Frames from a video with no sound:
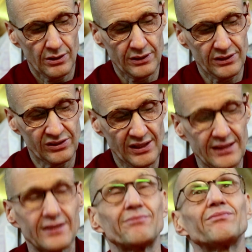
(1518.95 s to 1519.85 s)
as he
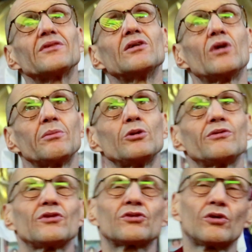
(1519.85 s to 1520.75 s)
said in one
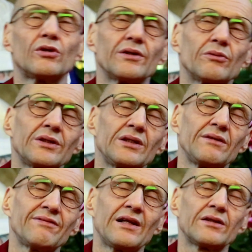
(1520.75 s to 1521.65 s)
beautiful story, when
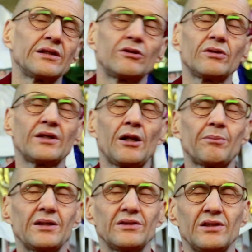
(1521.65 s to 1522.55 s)
he felt he couldn't
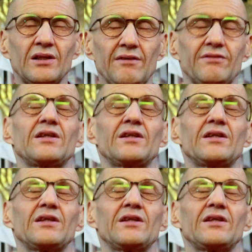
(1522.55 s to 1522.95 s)
help others enough.